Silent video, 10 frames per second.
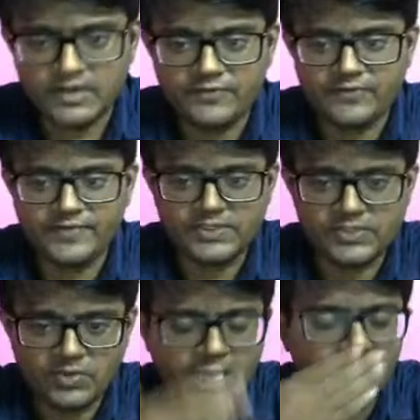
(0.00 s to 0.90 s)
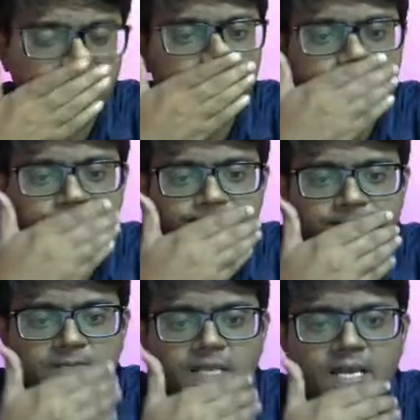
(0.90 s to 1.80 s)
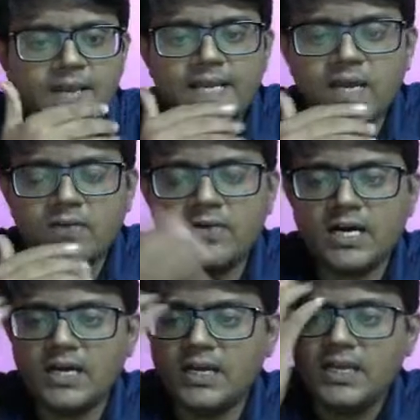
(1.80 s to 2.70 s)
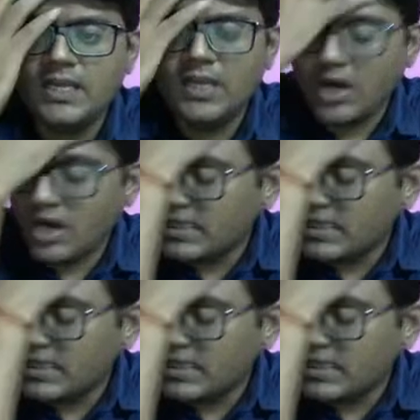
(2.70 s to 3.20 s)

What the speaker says: of reference. Okay. Now all